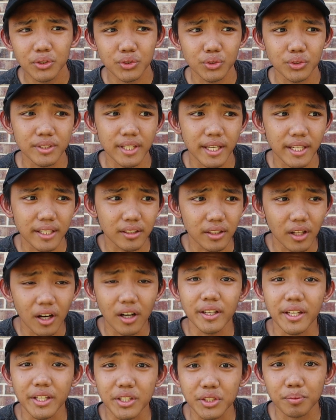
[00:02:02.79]
to take
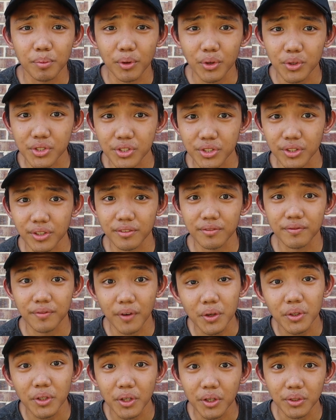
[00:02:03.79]
long exposure
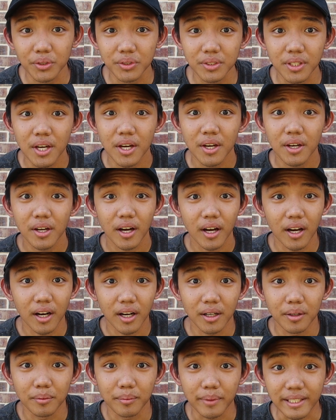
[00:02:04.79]
photos
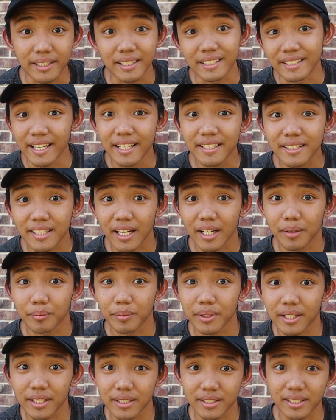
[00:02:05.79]
in the daytime
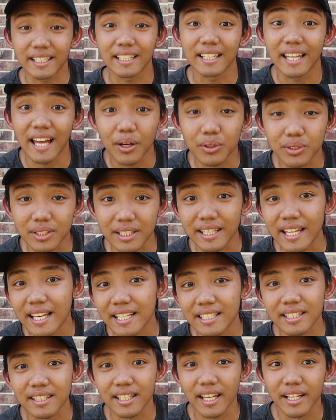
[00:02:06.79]
because it allows
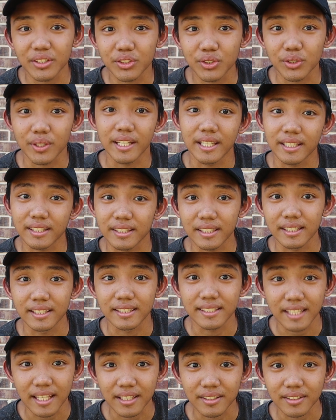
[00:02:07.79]
less light to hit the
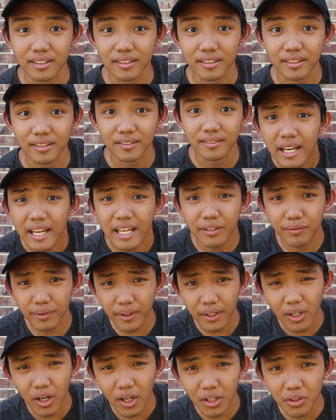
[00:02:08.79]
sensor. In
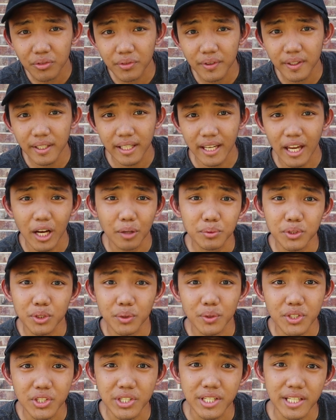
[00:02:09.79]
videography, it helps
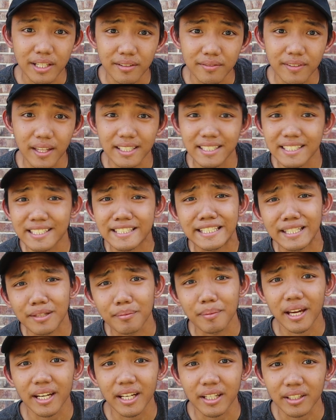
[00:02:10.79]
you achieve that
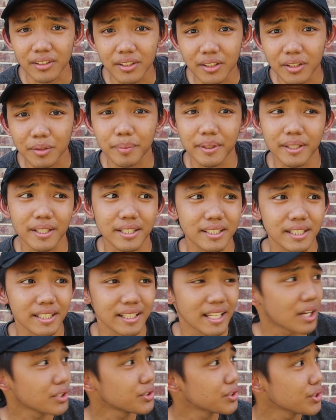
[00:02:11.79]
cinematic look because it
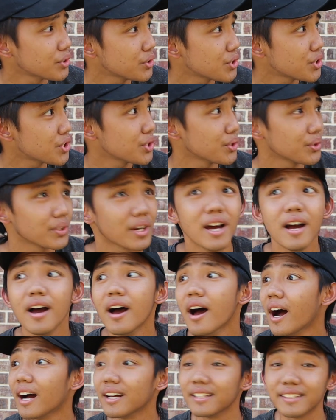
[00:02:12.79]
allows you to shoot
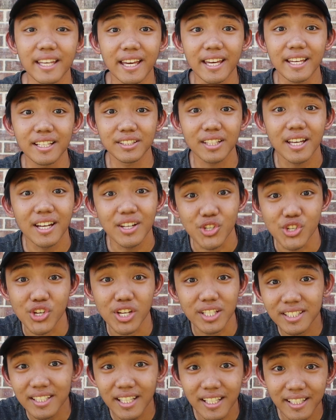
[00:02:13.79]
on days
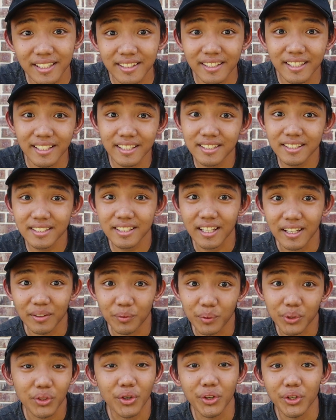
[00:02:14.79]
just like this
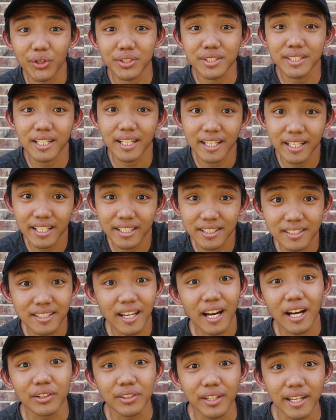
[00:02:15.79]
with all your settings
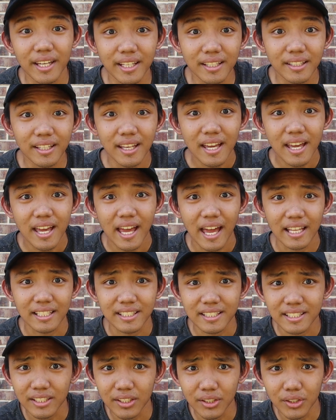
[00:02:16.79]
dialed in and
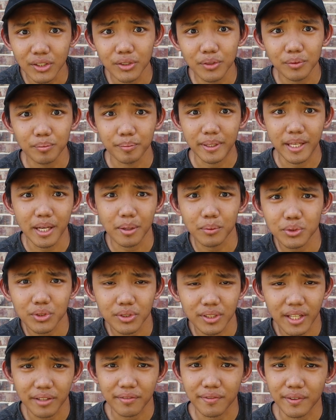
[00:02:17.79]
still be able
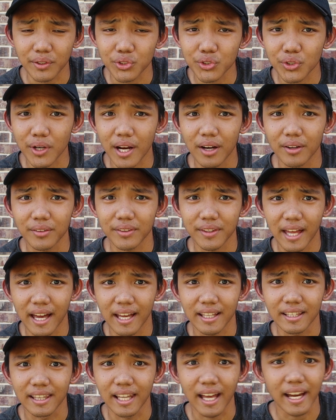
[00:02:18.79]
to like filter out
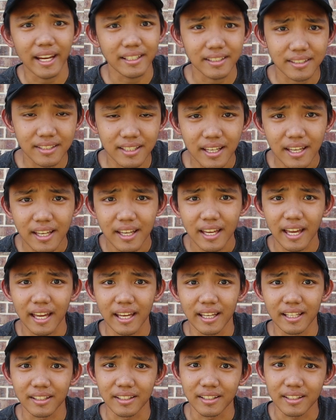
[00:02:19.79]
that light
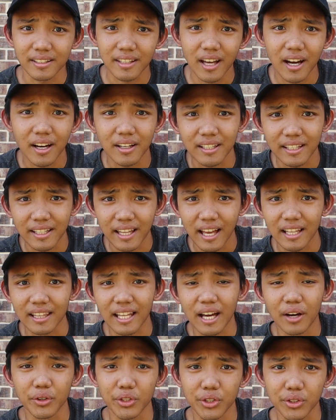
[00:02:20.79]
and not
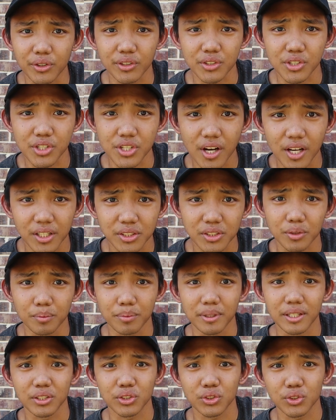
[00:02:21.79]
allow your shots to
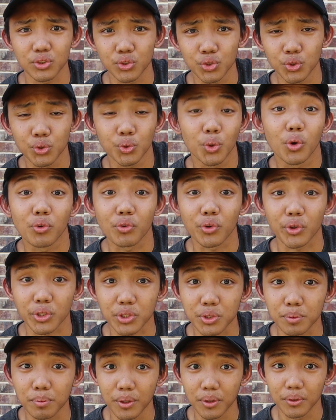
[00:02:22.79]
be too
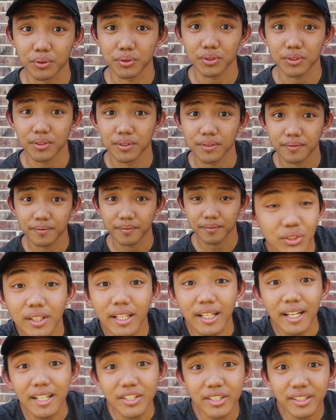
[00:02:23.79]
overexposed. So
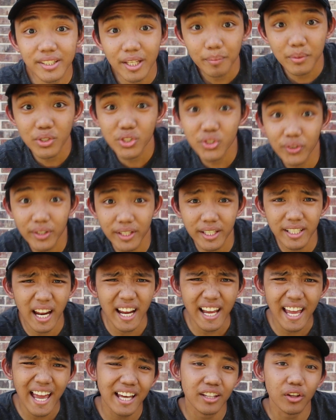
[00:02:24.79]
like I just demonstrated,
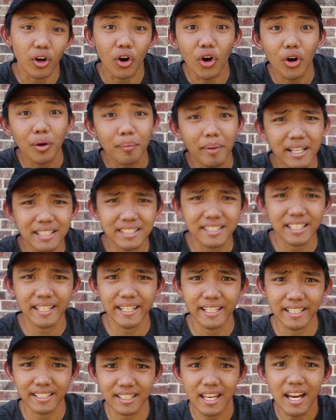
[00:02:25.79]
I had all my
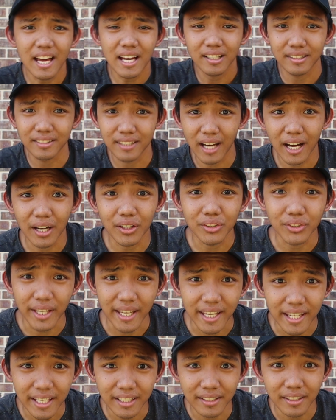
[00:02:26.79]
settings dialed
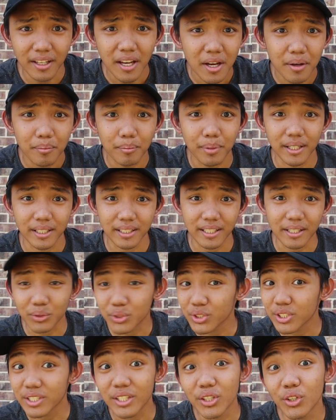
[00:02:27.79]
in, but it was
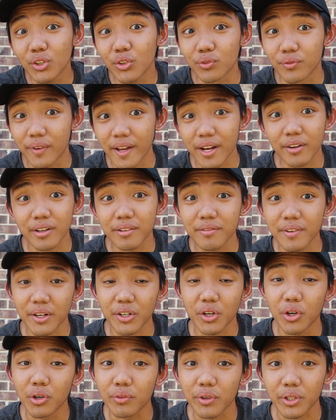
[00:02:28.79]
still very
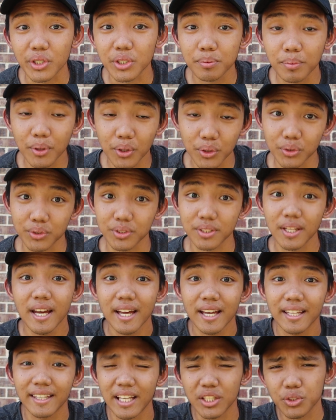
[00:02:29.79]
overexposed,
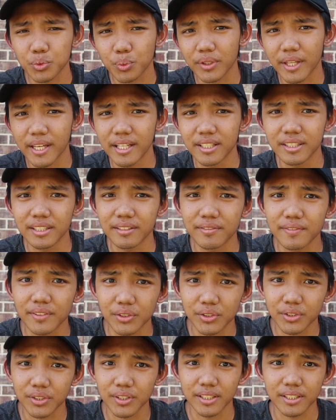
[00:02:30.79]
and that's where the ND
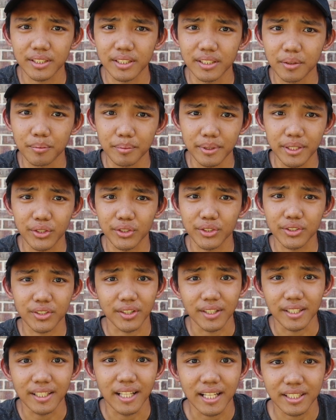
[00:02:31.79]
filter is going to be your
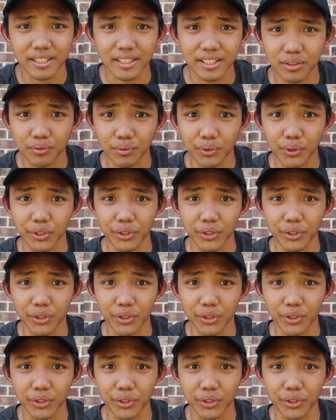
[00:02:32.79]
sunglasses for